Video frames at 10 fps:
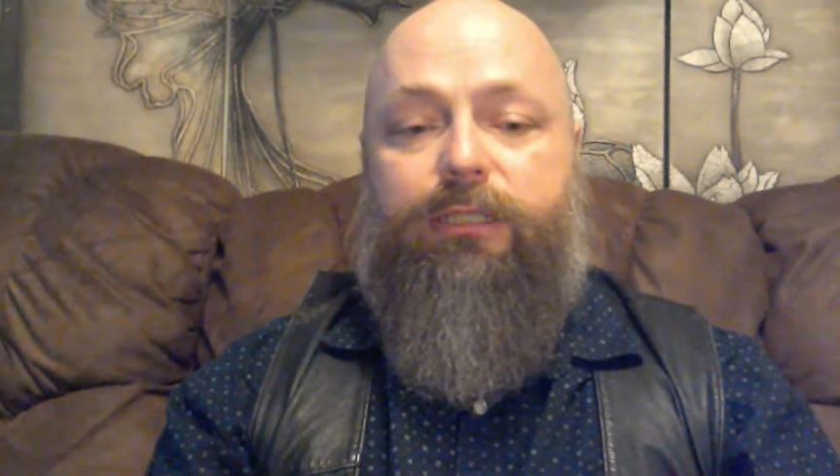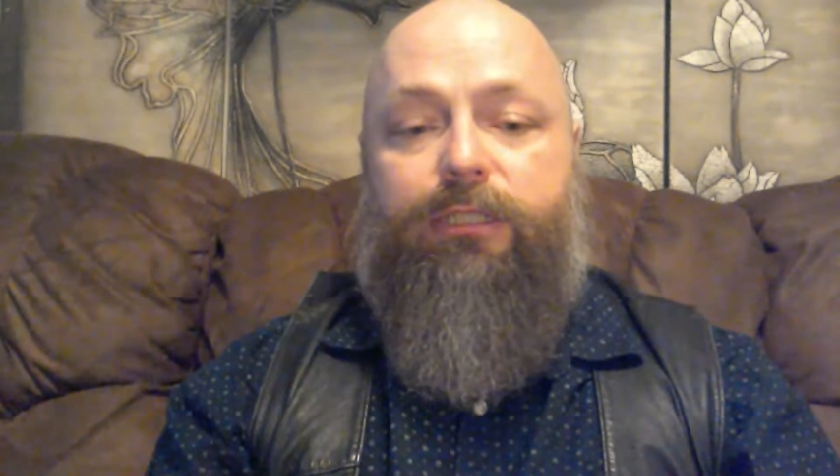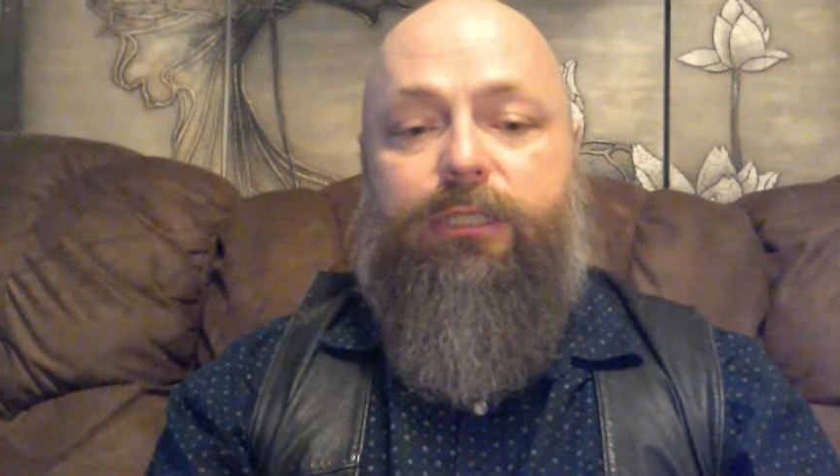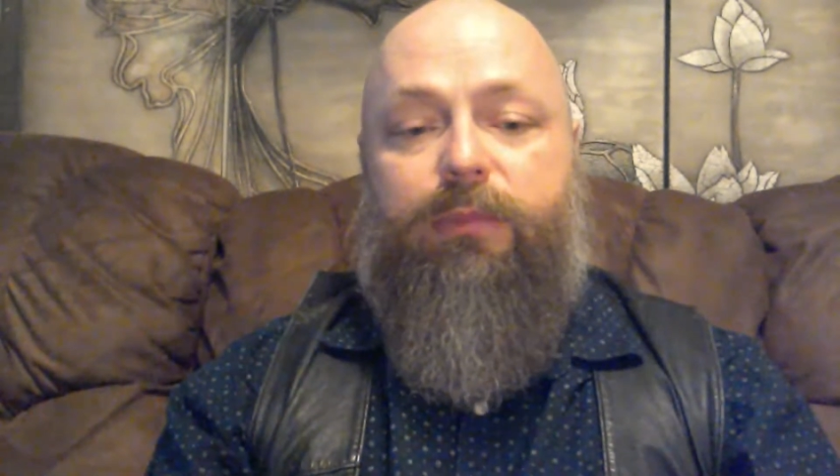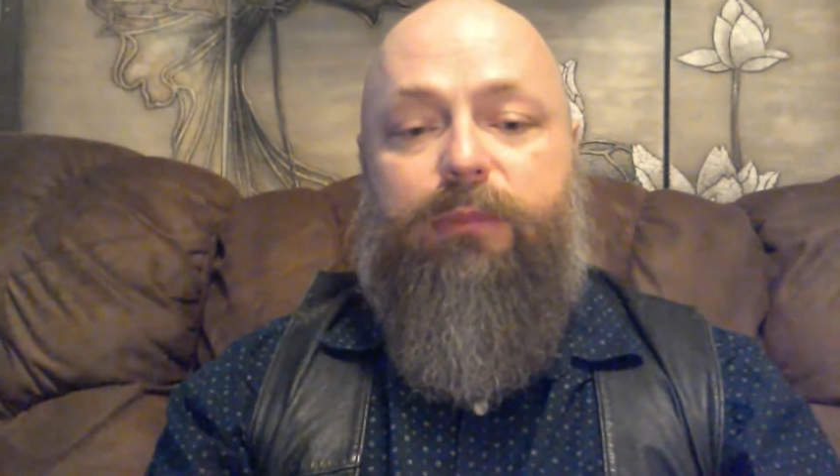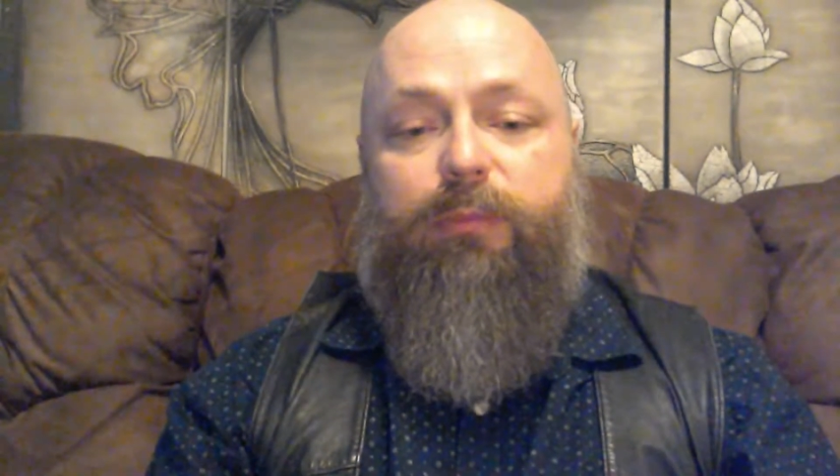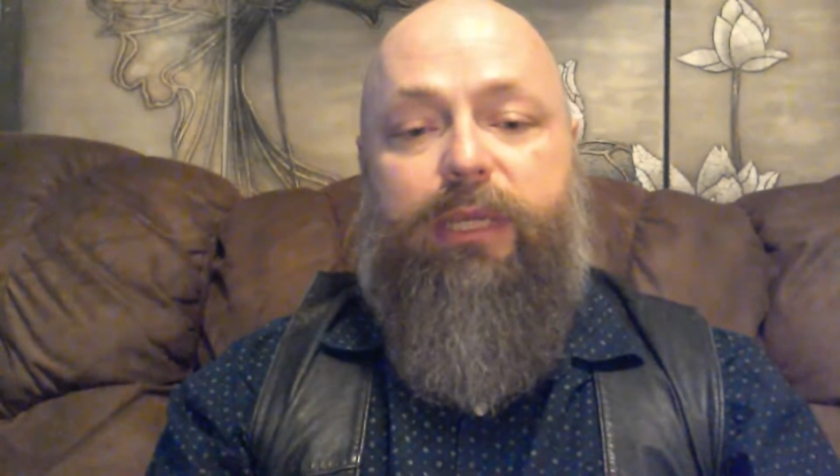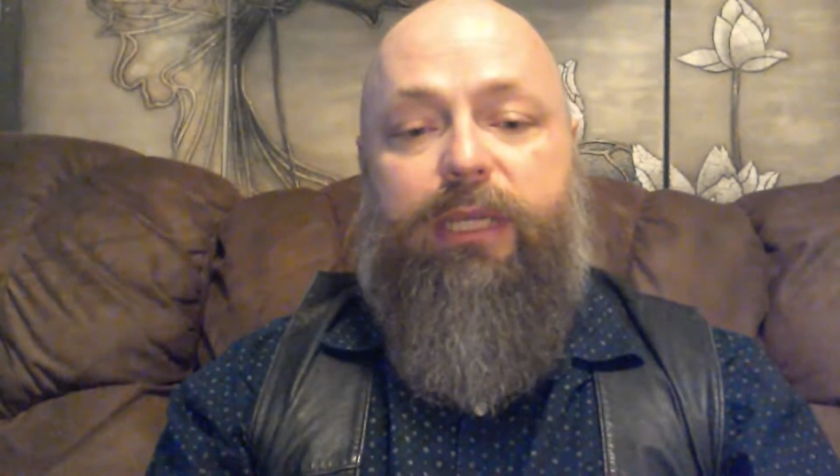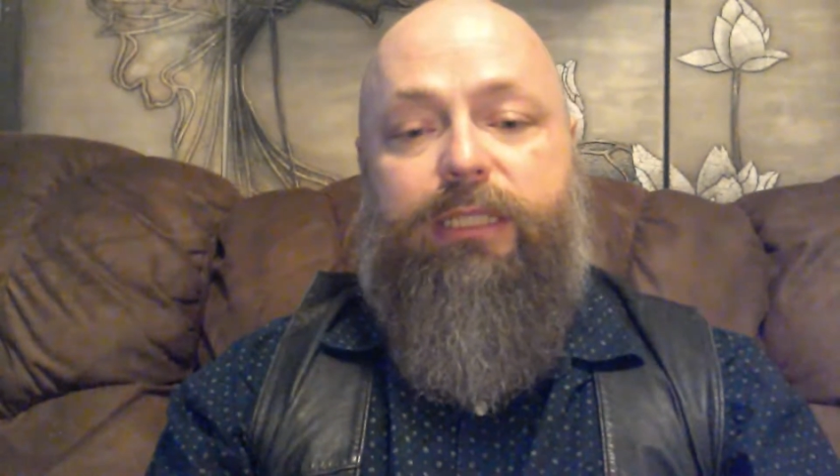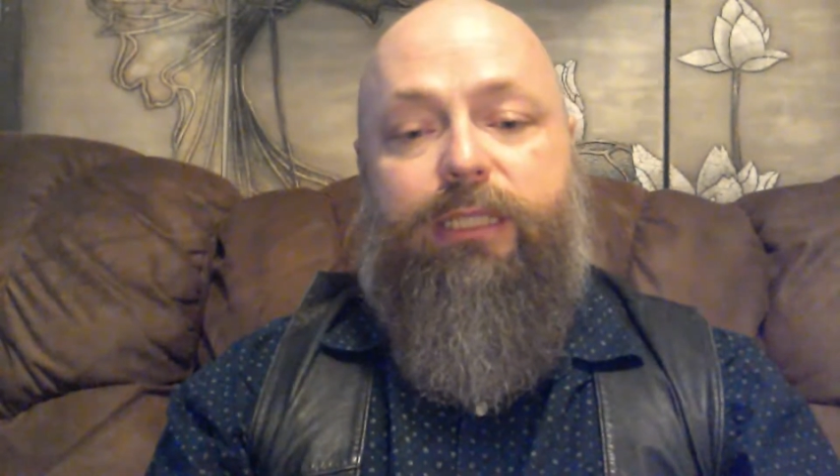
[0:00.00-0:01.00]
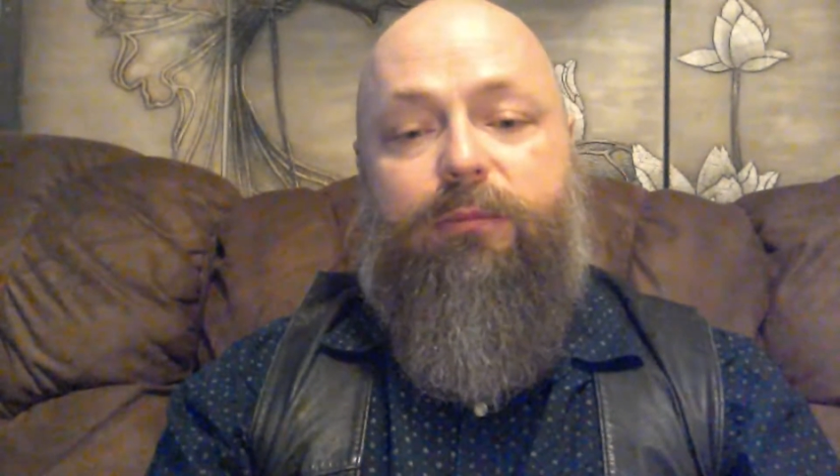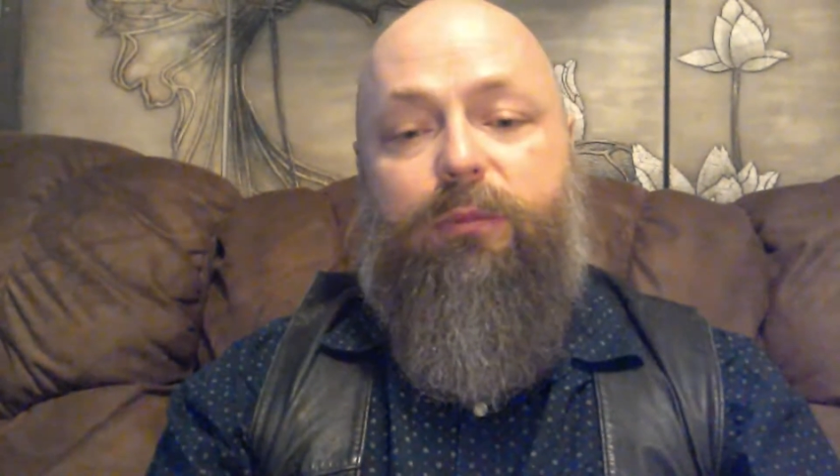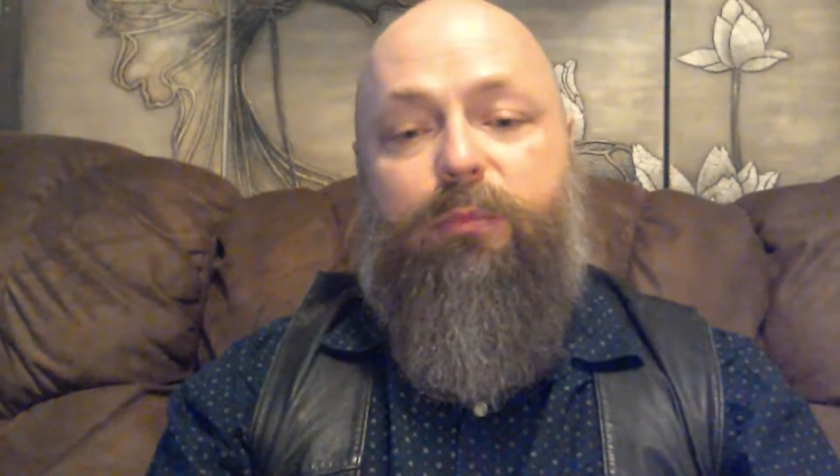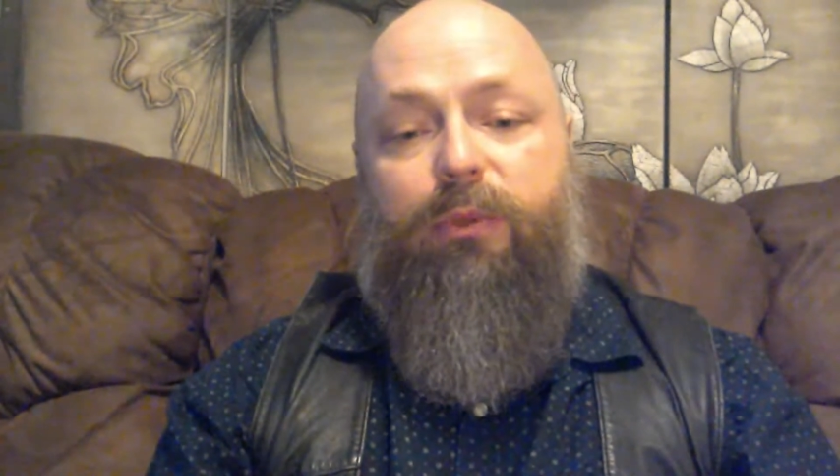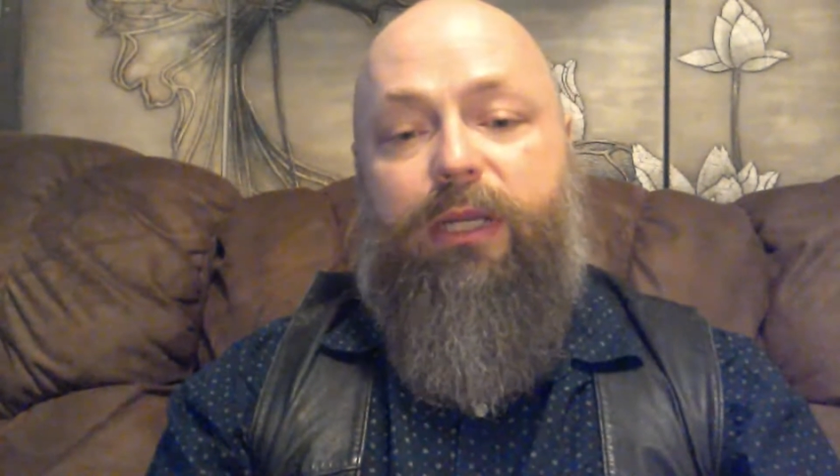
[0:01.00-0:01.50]
she must pay a terrible
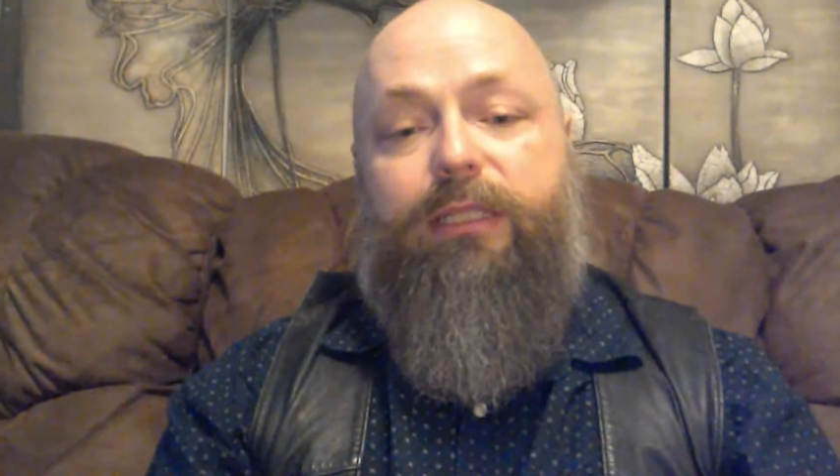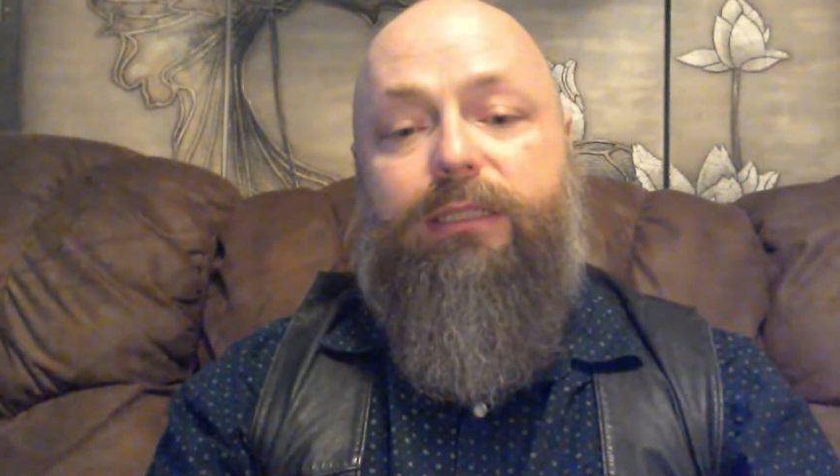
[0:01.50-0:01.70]
price,